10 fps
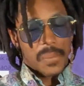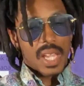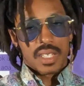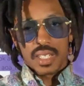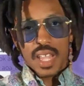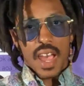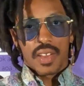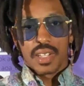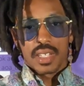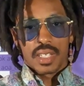that's just how
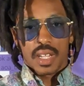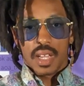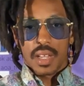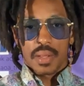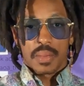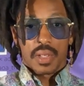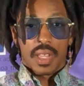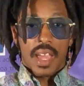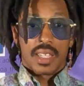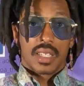it is. So
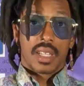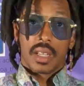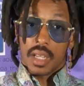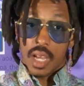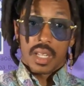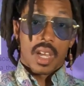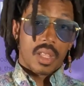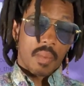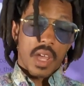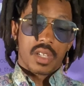that's
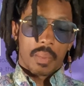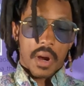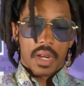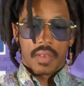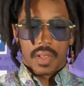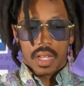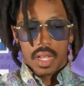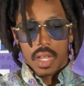another major part of it.